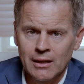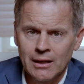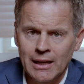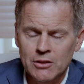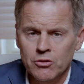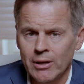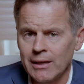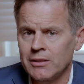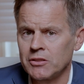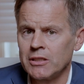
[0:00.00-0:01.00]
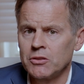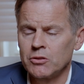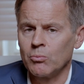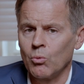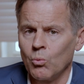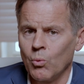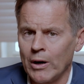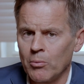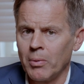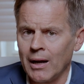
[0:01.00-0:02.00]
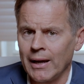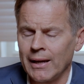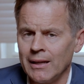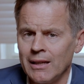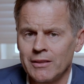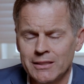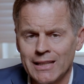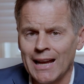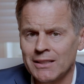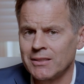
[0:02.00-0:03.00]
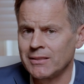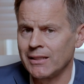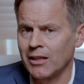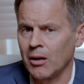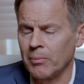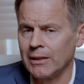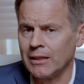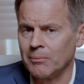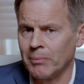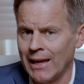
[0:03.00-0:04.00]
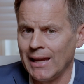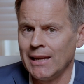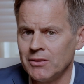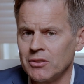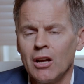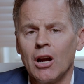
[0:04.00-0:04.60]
has created a system whereby the taxes that a company pays